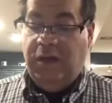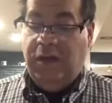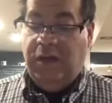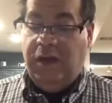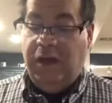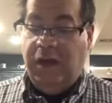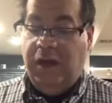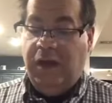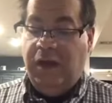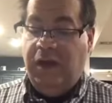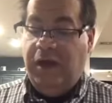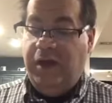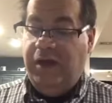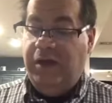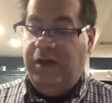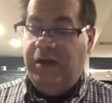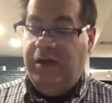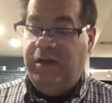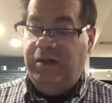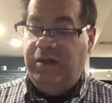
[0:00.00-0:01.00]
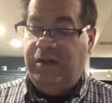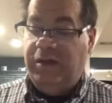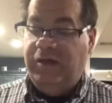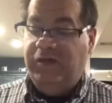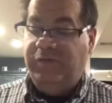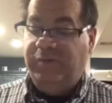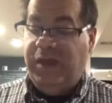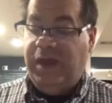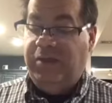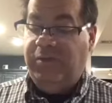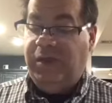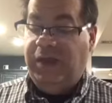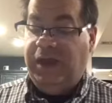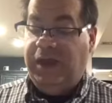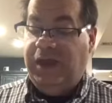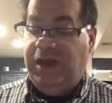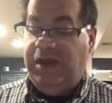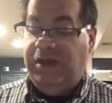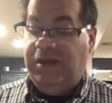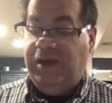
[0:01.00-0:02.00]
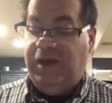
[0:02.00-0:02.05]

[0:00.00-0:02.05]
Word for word: uh, as May began,